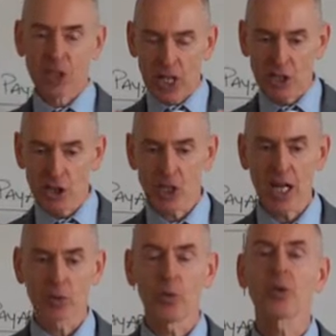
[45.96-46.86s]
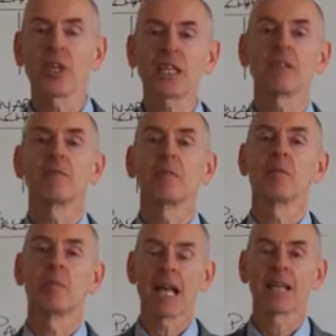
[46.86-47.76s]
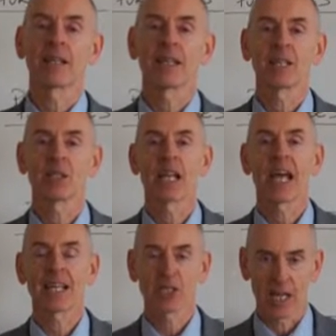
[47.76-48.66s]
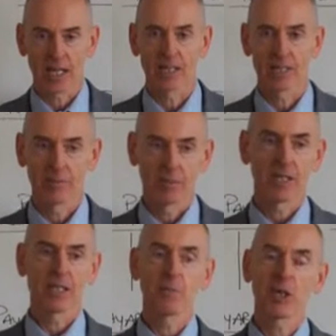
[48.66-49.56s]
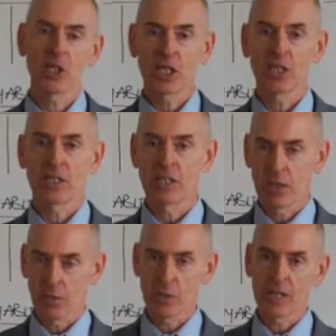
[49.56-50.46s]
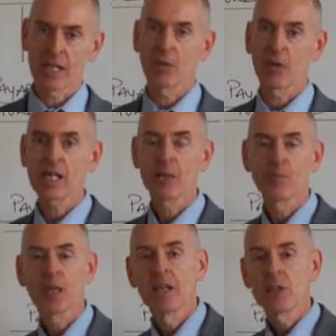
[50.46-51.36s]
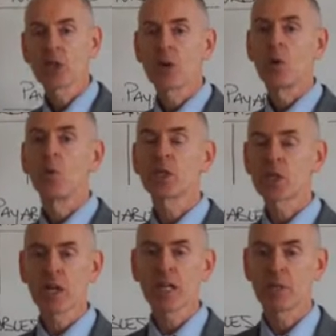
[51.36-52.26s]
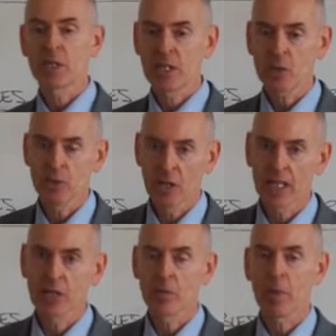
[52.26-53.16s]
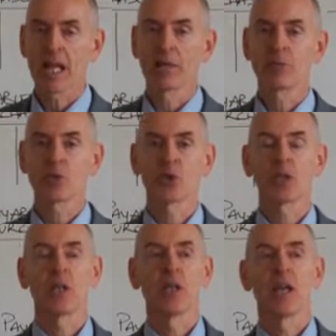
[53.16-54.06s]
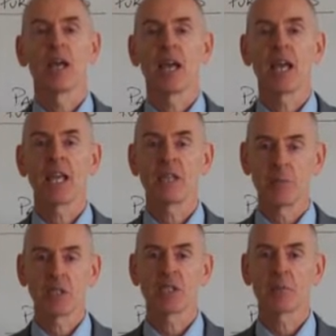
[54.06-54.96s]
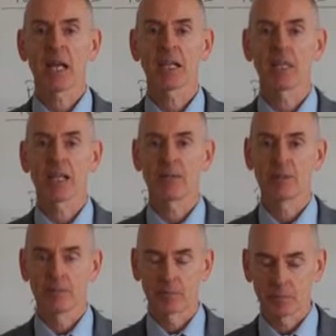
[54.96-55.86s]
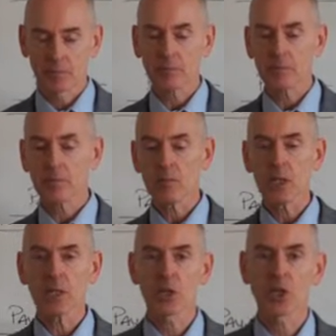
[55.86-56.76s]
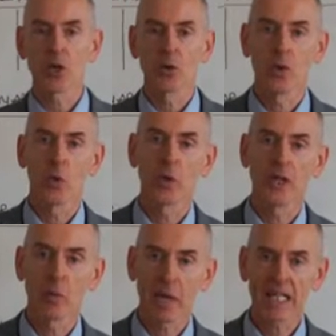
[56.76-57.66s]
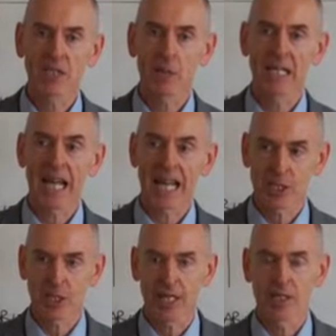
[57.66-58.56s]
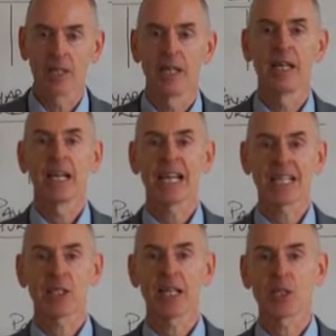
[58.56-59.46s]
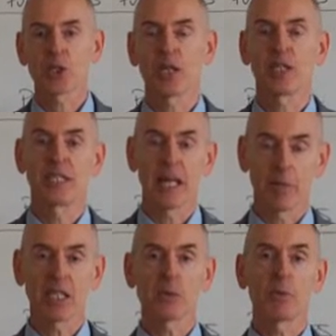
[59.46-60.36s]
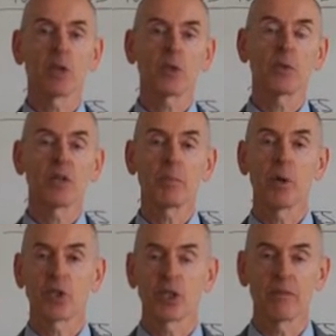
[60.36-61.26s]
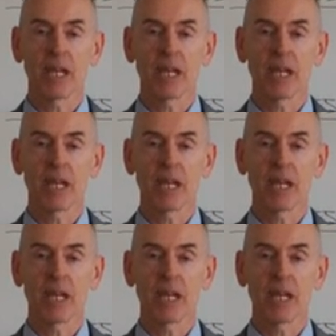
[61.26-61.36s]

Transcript: in general, think of bank as an asset. It's much easier to deal with it that way. So we start our business with £900 in the business bank account. So we know bank to be an asset. Assets are debits because we've got a positive